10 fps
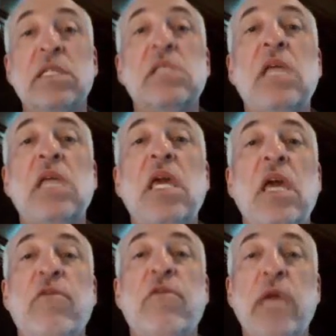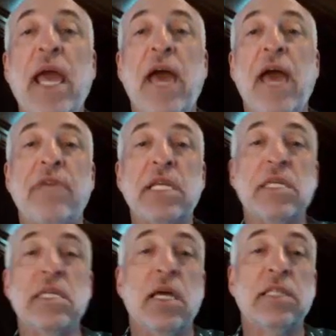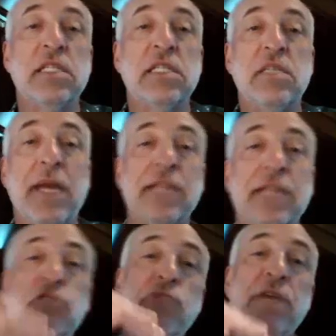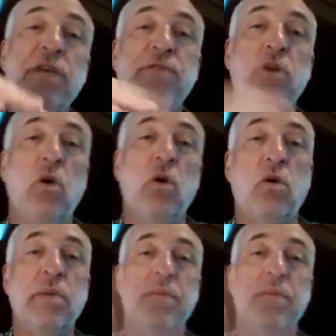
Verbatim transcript: we can see if we have any systematic drift,